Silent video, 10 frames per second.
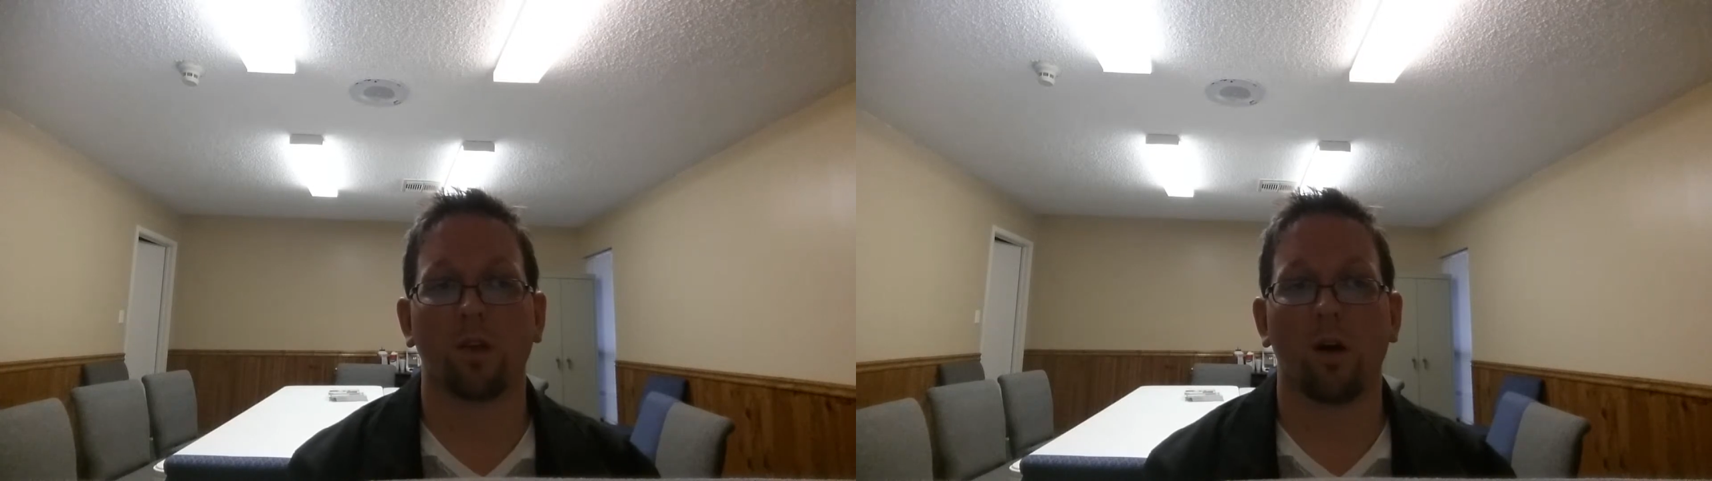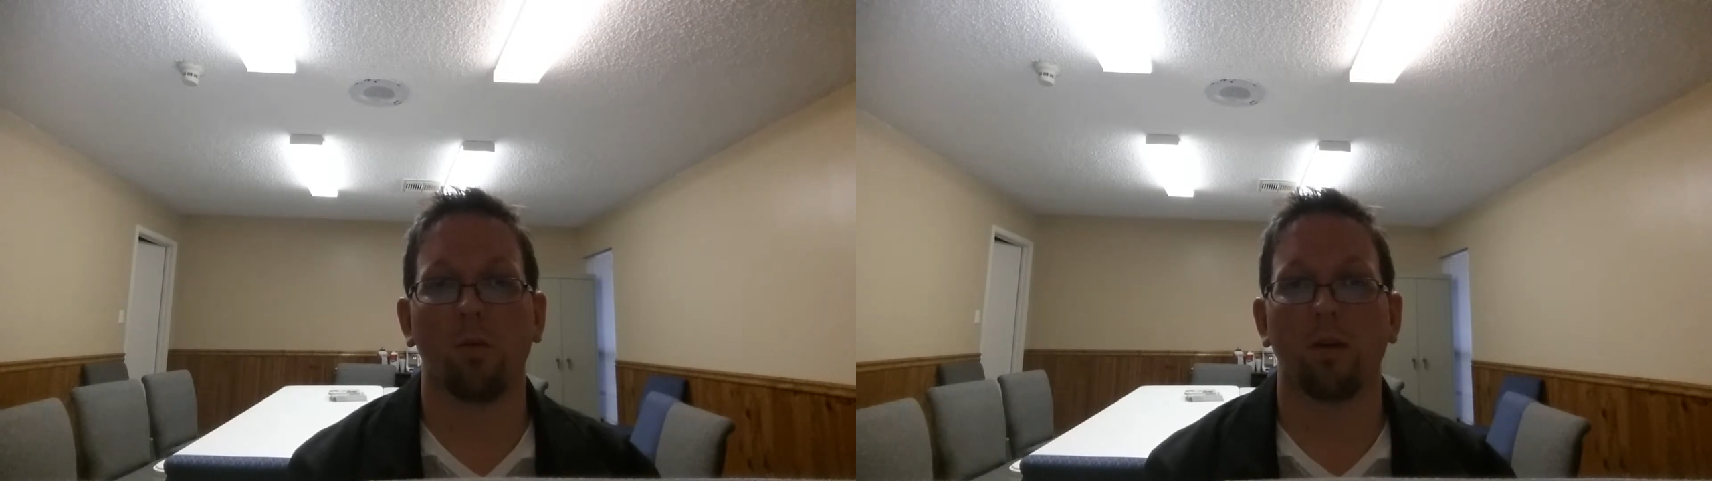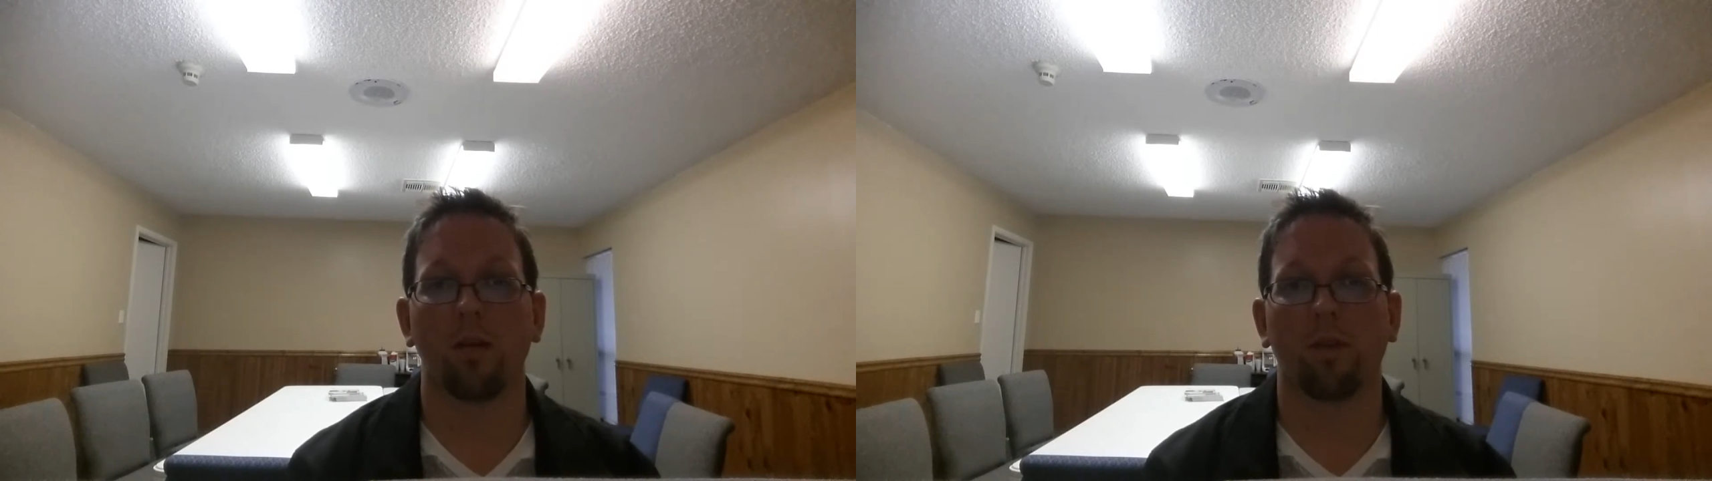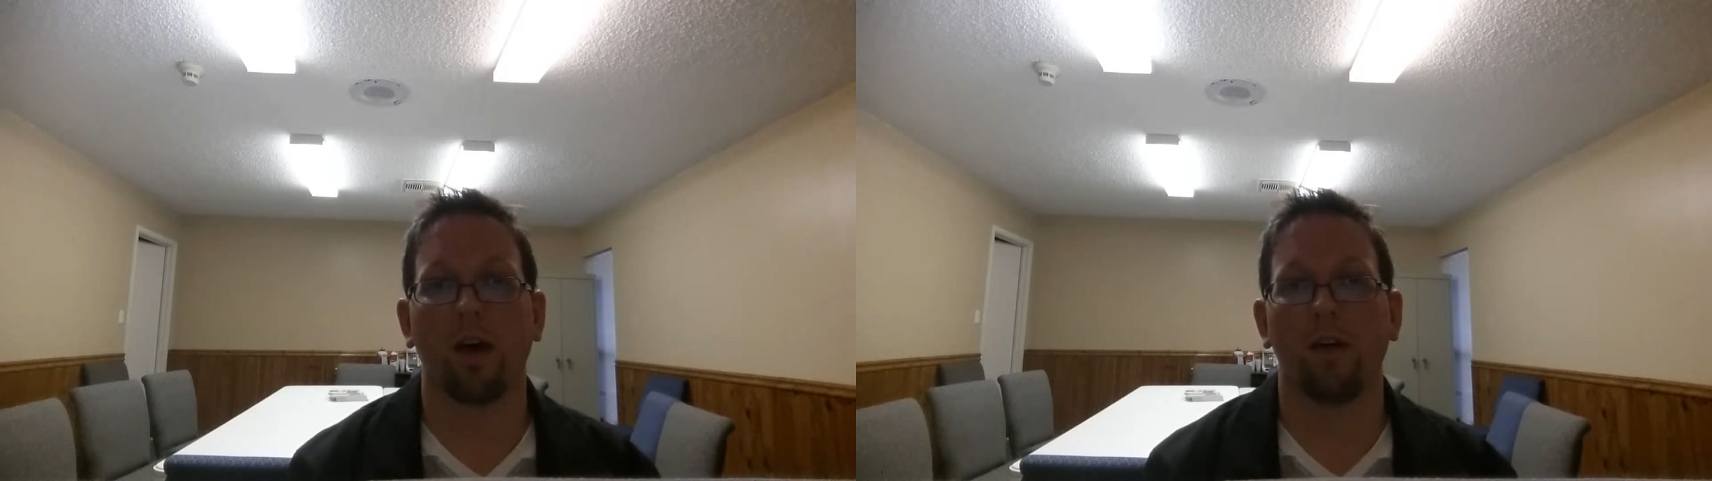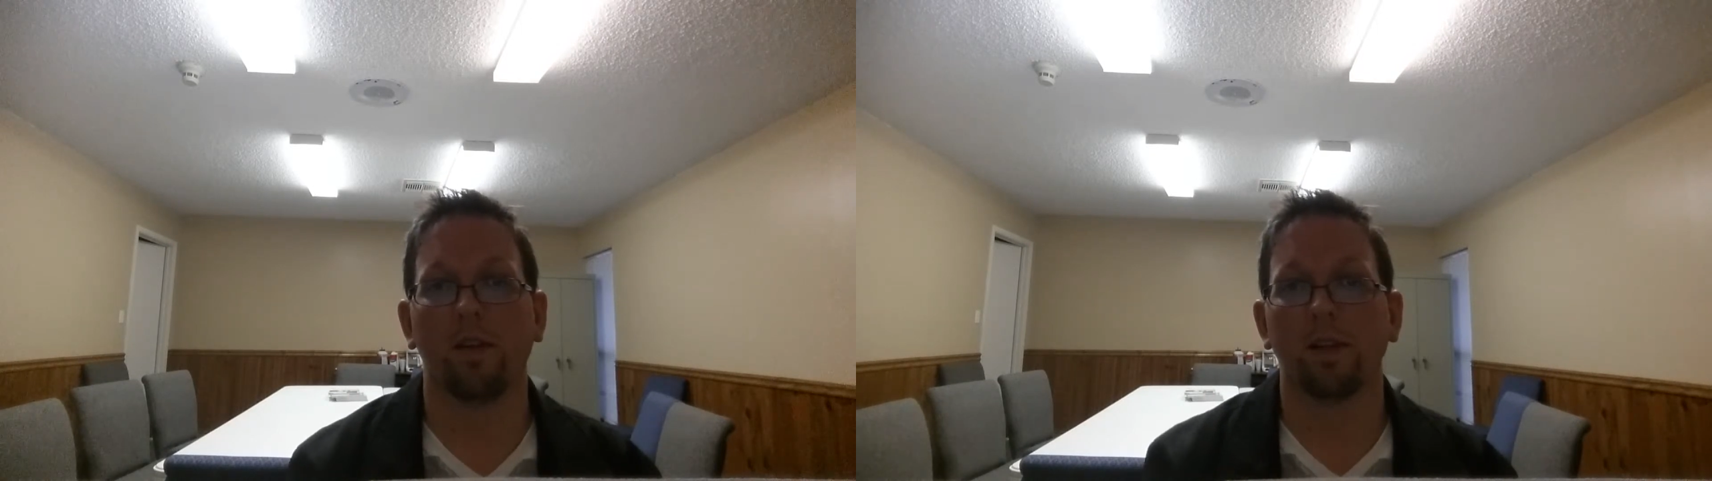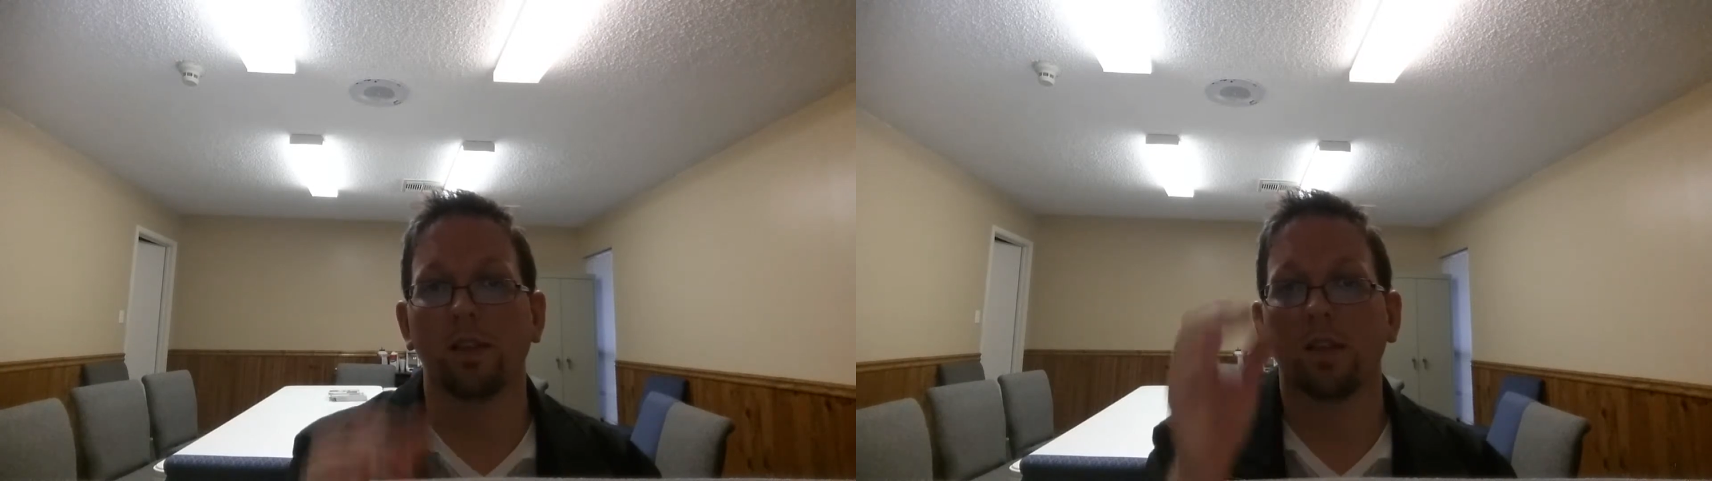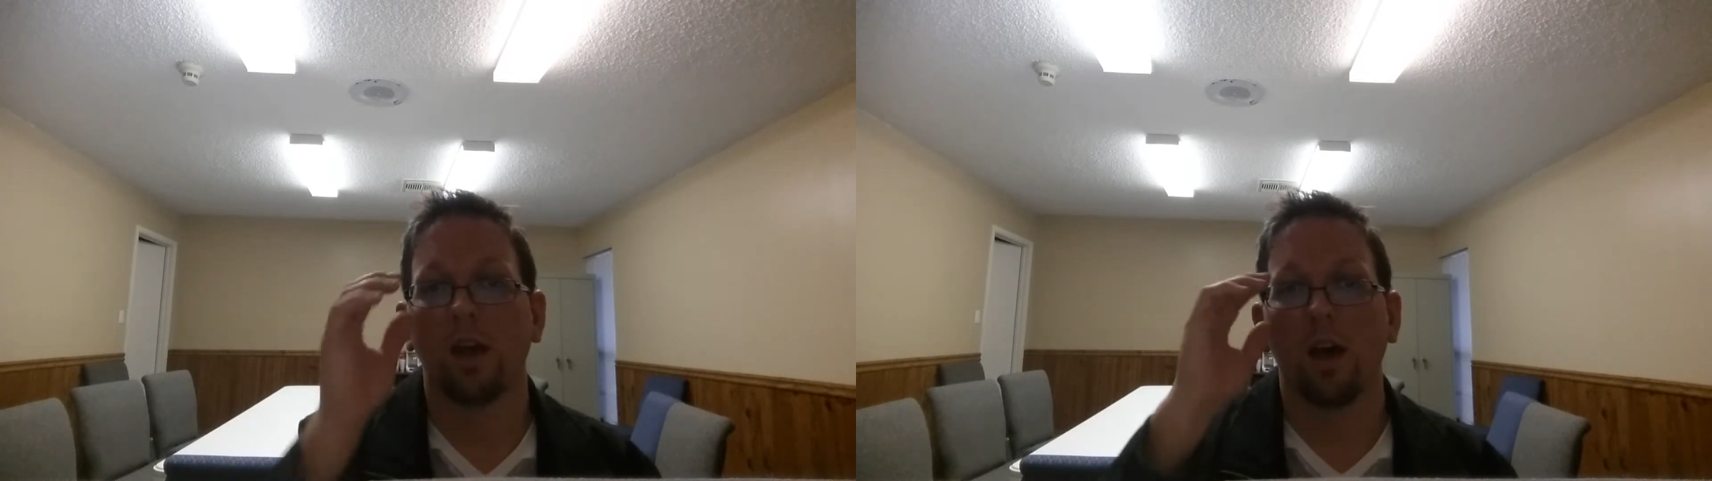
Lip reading: Open Up the Heavens,